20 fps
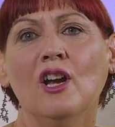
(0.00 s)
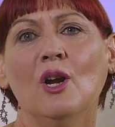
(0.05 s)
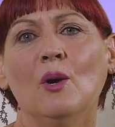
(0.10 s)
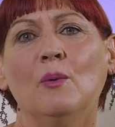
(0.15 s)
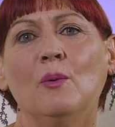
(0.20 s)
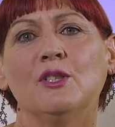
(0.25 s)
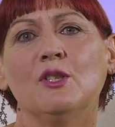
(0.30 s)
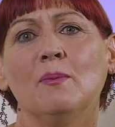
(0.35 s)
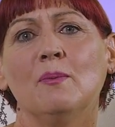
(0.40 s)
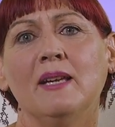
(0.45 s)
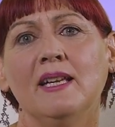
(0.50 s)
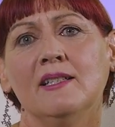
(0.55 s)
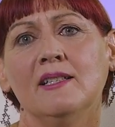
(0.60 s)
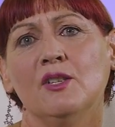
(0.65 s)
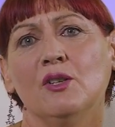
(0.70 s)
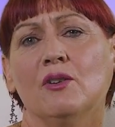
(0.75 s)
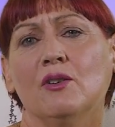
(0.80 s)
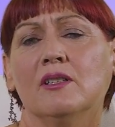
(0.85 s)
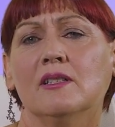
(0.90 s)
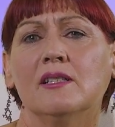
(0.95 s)
which
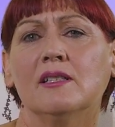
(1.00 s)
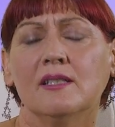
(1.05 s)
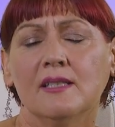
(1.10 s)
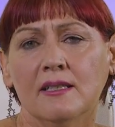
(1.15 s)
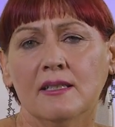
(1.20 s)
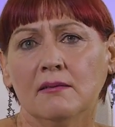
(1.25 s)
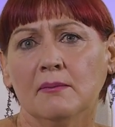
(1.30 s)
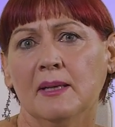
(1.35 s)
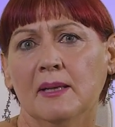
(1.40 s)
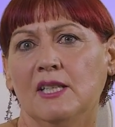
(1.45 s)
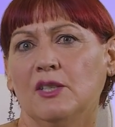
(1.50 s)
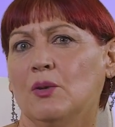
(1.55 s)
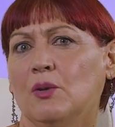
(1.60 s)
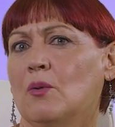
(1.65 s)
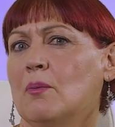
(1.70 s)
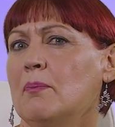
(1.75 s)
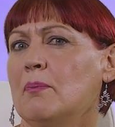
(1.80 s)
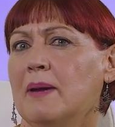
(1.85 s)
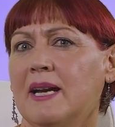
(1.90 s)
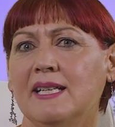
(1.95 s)
means you can still meet
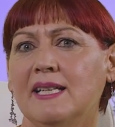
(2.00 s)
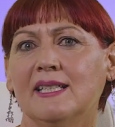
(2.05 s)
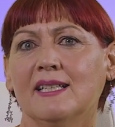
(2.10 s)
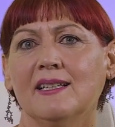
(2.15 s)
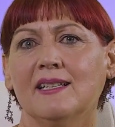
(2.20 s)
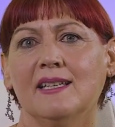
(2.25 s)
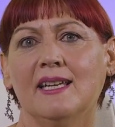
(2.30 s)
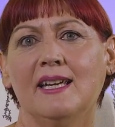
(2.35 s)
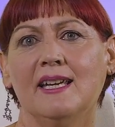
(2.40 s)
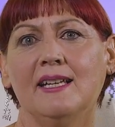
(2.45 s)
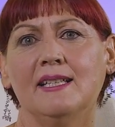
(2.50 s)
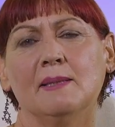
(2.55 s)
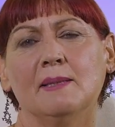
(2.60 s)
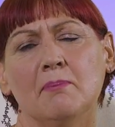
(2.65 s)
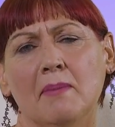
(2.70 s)
your basic needs,